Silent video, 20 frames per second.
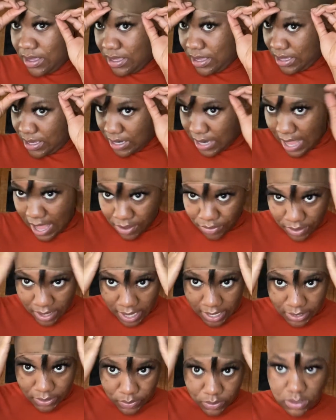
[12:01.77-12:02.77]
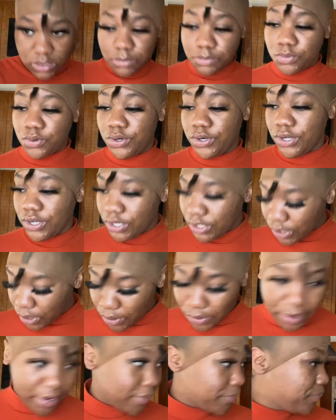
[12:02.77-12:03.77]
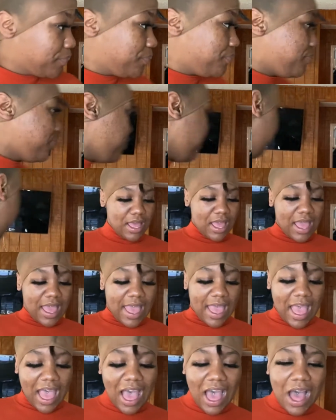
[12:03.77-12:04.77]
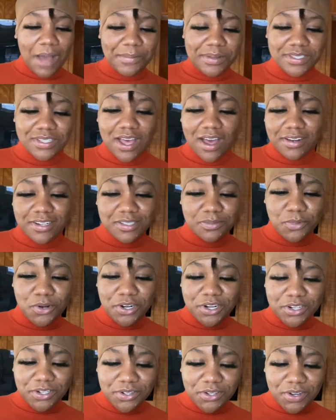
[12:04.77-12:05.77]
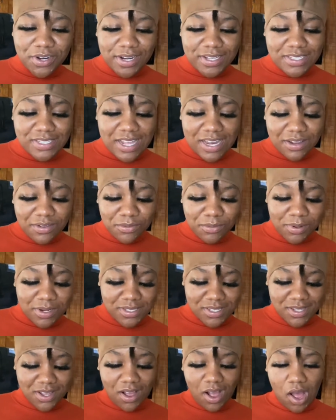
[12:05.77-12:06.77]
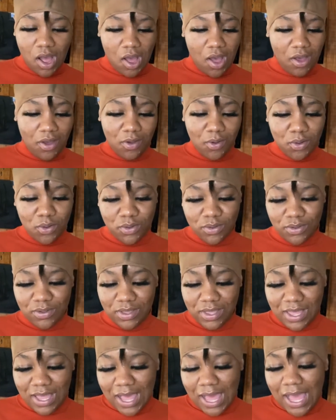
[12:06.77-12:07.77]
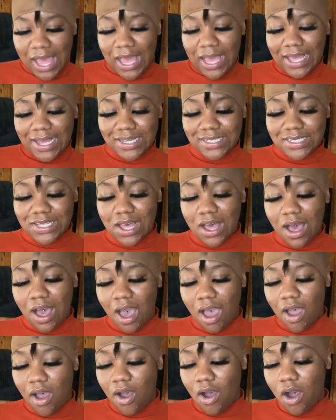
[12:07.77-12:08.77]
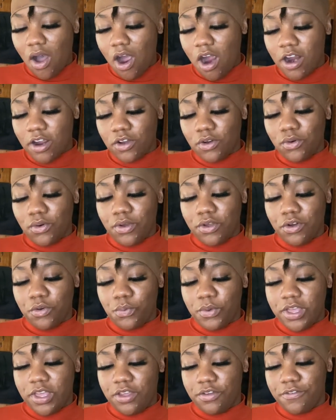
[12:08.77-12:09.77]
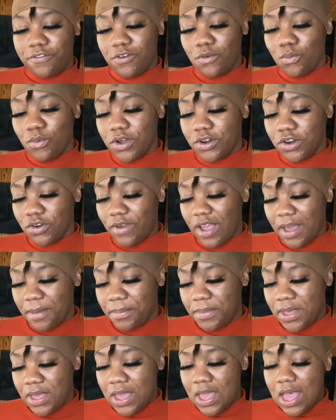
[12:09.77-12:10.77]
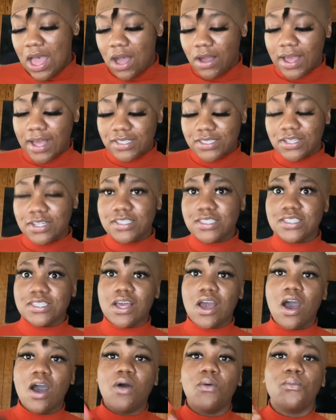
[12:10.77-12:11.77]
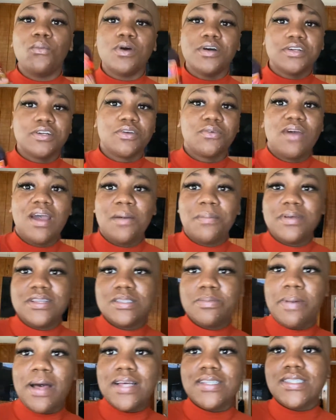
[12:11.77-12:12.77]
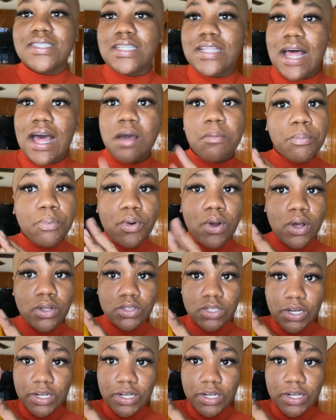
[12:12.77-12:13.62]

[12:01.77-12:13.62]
now you gotta use the Morning Glory. I always call this Morning Glory. That's not even what it's called. It's called Argan Oil Weave from Wonder Wrap. Okay, so this is called Wonder Wrap. It's by Salon Pro 30